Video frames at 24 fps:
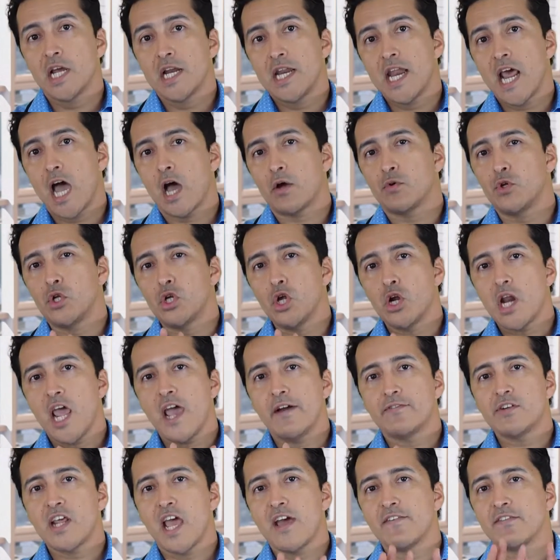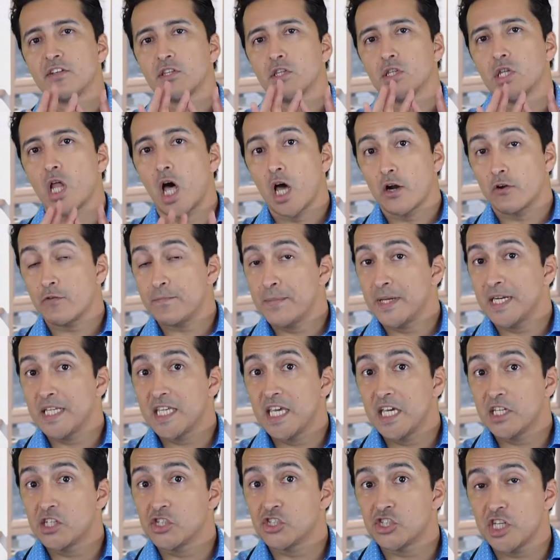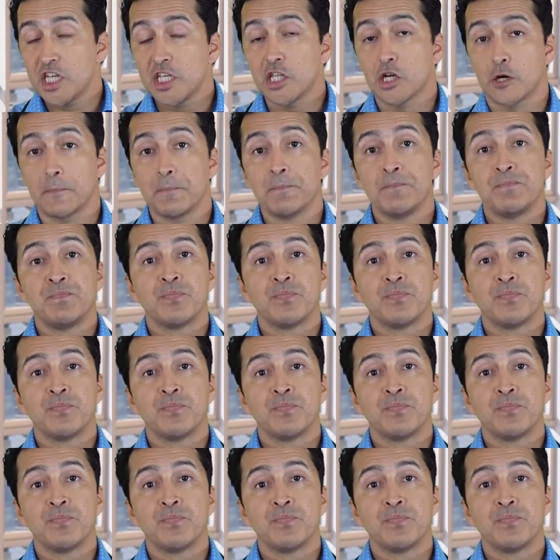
Now, you don't have to have a lot of medications either.